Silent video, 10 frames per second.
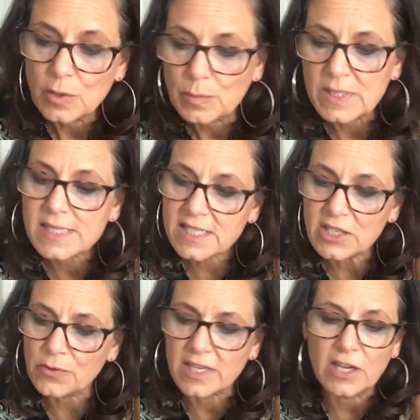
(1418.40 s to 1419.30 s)
But
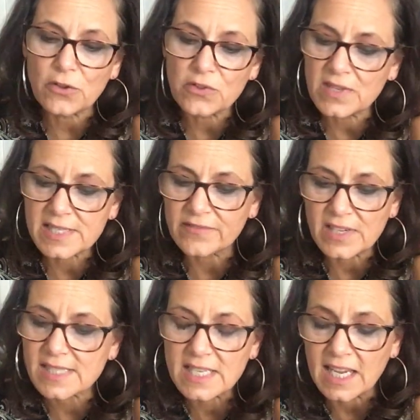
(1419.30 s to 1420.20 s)
still, when they go through these
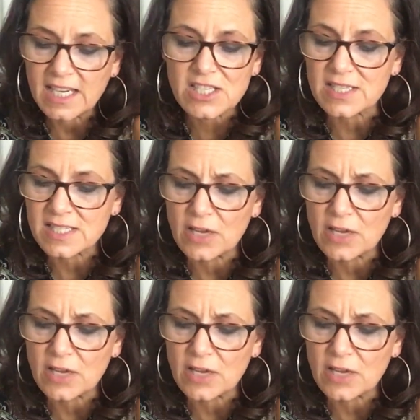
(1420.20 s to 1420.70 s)
investigations,